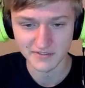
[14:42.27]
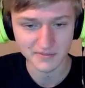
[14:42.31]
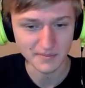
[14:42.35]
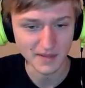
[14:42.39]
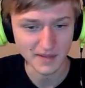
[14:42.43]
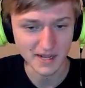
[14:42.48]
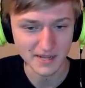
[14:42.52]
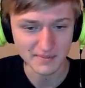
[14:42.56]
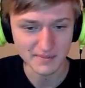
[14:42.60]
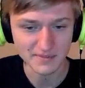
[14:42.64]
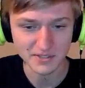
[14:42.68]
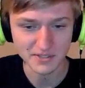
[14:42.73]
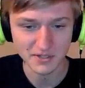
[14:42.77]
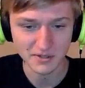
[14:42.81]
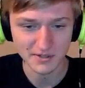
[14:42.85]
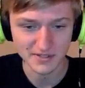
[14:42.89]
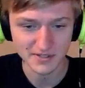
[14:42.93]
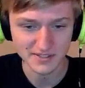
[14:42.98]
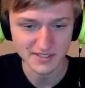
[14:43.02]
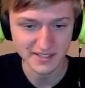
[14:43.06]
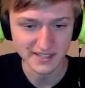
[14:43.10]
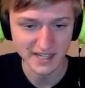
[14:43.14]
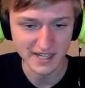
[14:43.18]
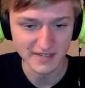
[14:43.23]
maps. You
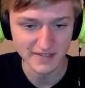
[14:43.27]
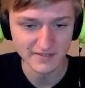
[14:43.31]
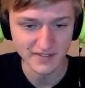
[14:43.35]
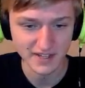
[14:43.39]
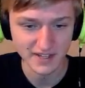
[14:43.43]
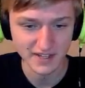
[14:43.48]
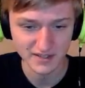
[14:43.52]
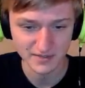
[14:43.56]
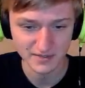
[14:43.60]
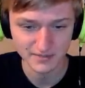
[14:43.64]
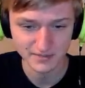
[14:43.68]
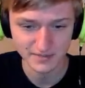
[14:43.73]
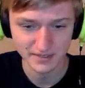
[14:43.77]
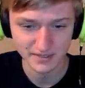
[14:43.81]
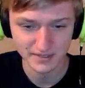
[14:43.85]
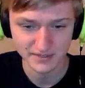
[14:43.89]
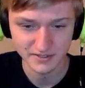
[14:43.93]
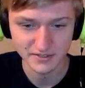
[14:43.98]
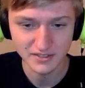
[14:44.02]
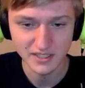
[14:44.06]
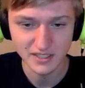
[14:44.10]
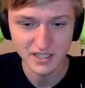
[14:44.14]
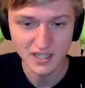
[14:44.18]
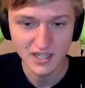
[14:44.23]
always got to have that in the
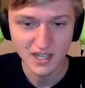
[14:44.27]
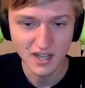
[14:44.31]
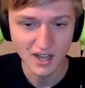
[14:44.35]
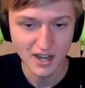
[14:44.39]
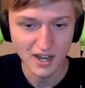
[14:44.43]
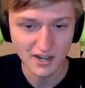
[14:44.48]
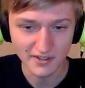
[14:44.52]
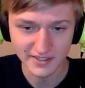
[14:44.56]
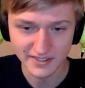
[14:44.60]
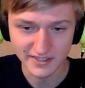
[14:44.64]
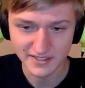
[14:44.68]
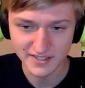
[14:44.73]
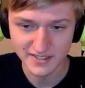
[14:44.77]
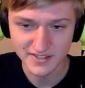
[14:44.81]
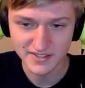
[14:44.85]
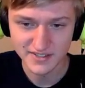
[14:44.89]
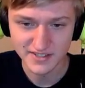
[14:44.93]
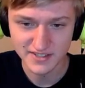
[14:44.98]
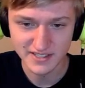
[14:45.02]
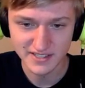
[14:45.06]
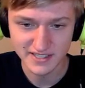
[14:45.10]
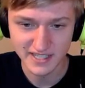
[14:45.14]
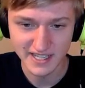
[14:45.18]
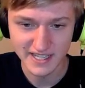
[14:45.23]
middle. All right, let's
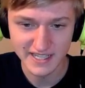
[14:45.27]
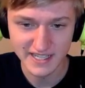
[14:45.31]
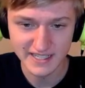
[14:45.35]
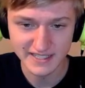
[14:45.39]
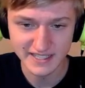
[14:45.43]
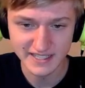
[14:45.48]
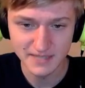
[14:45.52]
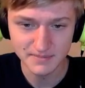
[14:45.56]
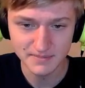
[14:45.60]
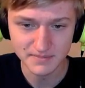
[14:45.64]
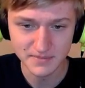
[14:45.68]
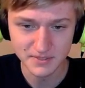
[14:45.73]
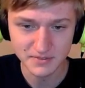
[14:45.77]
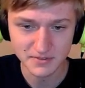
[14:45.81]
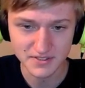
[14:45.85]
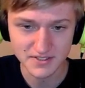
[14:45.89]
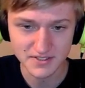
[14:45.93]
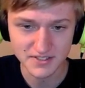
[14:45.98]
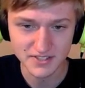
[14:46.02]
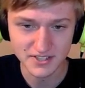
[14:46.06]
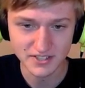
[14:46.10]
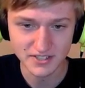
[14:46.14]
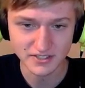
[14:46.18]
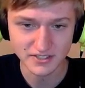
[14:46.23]
see. And yep, you can
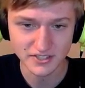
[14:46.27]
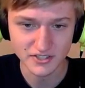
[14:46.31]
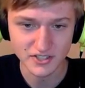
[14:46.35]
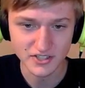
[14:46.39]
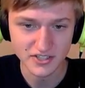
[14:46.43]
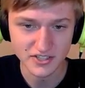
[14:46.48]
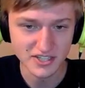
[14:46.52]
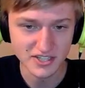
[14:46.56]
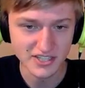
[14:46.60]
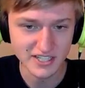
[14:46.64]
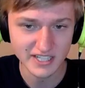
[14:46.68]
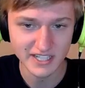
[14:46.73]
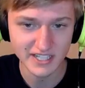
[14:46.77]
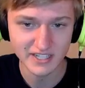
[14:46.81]
still get